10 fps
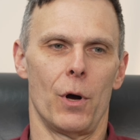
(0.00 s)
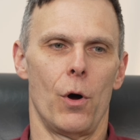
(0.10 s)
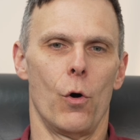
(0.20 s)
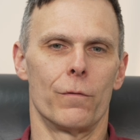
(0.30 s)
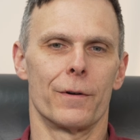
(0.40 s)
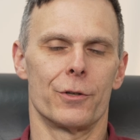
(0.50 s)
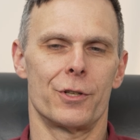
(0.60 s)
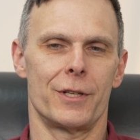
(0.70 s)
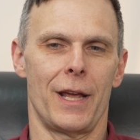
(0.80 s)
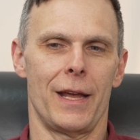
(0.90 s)

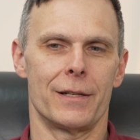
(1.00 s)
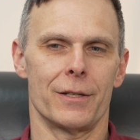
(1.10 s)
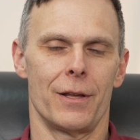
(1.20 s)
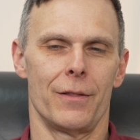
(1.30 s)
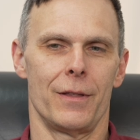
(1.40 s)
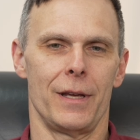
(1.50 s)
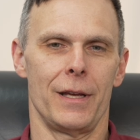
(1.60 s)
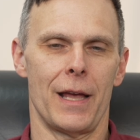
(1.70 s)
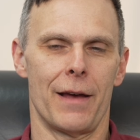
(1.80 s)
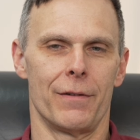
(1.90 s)
overstate
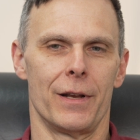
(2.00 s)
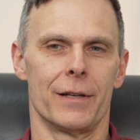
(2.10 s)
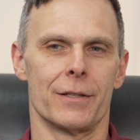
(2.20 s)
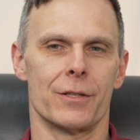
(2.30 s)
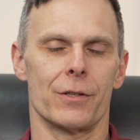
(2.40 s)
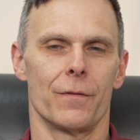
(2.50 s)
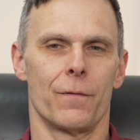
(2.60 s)
the evidence